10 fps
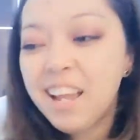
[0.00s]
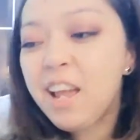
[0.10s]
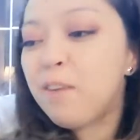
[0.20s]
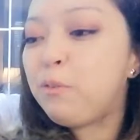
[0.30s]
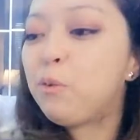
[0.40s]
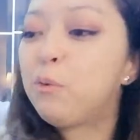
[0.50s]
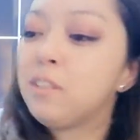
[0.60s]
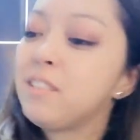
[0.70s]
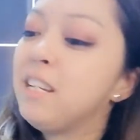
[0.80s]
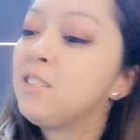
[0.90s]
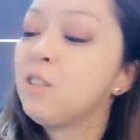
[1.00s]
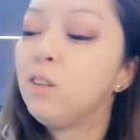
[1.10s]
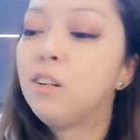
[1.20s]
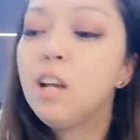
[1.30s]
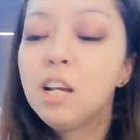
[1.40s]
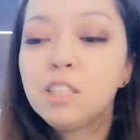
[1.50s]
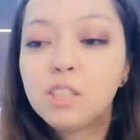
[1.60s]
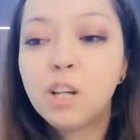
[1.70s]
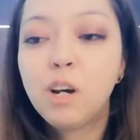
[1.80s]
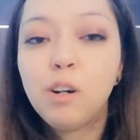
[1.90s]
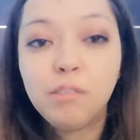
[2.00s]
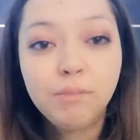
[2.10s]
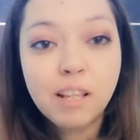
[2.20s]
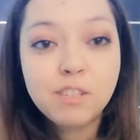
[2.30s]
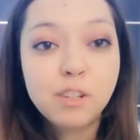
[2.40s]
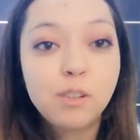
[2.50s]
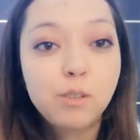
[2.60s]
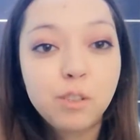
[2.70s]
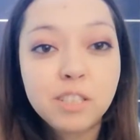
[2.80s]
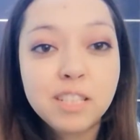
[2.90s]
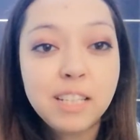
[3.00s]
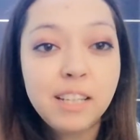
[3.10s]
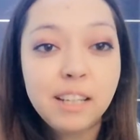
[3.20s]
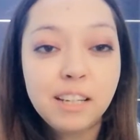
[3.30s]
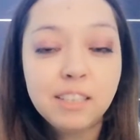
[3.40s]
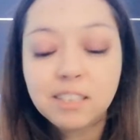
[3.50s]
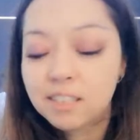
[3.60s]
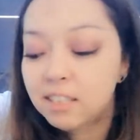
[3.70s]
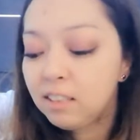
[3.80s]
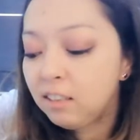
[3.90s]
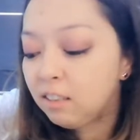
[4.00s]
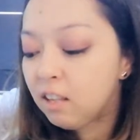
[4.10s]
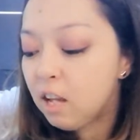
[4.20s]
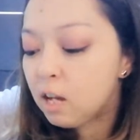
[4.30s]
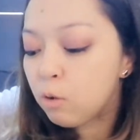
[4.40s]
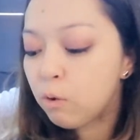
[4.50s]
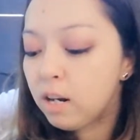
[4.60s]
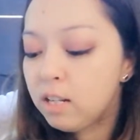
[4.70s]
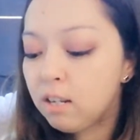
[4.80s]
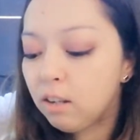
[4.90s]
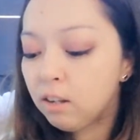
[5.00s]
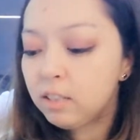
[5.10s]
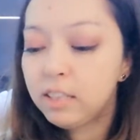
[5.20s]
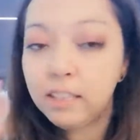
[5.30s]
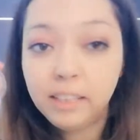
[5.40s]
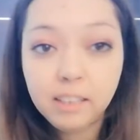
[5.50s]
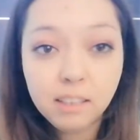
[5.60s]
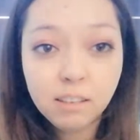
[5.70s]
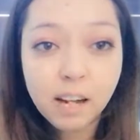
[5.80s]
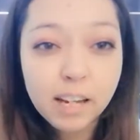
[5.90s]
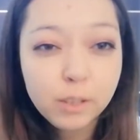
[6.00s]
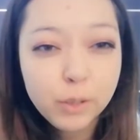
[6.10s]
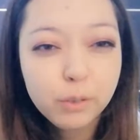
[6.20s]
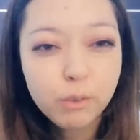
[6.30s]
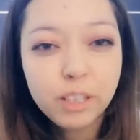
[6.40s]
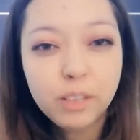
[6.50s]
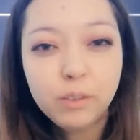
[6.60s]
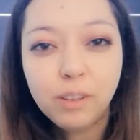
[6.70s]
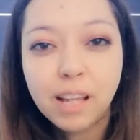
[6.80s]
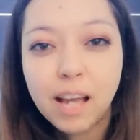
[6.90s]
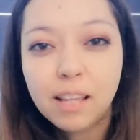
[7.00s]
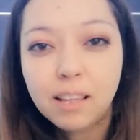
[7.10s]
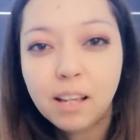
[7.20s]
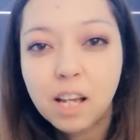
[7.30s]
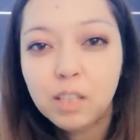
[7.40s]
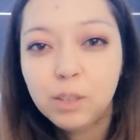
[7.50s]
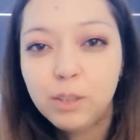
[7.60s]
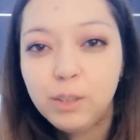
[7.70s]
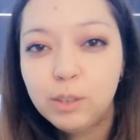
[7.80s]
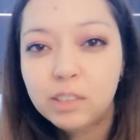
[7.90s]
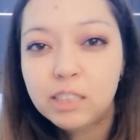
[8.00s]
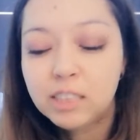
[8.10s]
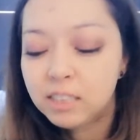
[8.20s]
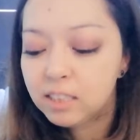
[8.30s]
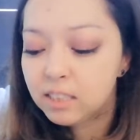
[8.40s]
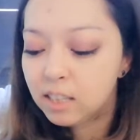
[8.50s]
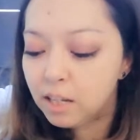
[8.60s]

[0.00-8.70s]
if you will say so. So as you could see, there's still quite a lot in here. I really do like to use this